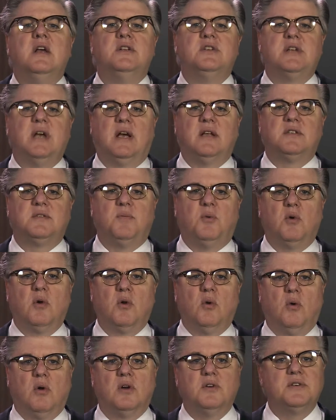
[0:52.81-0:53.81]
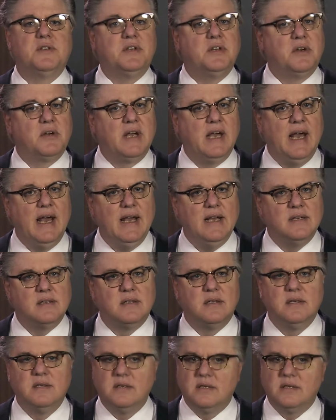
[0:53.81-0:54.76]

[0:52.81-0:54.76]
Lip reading: child support orders in your case.